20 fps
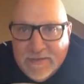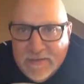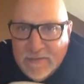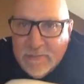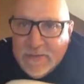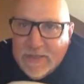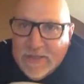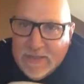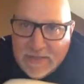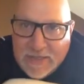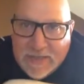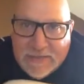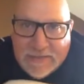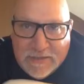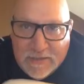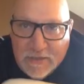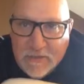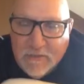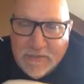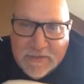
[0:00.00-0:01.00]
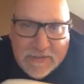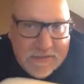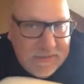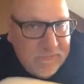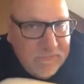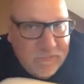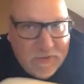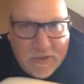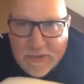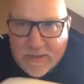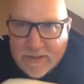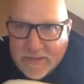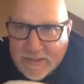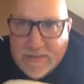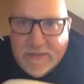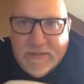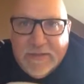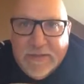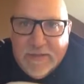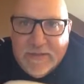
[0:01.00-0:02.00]
to me that's going somewhere to
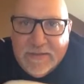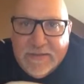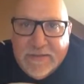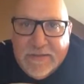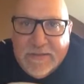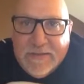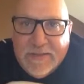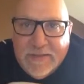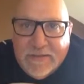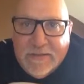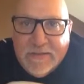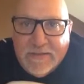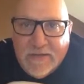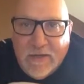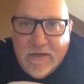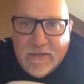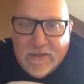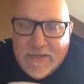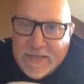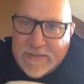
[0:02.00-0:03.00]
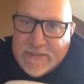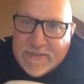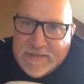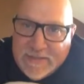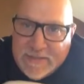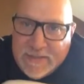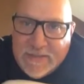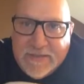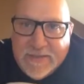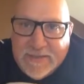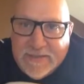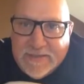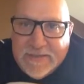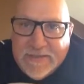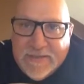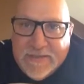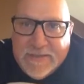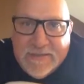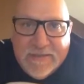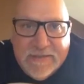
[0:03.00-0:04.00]
get the get the knowledge that's a
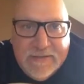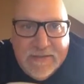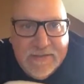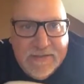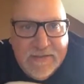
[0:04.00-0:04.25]
seriousness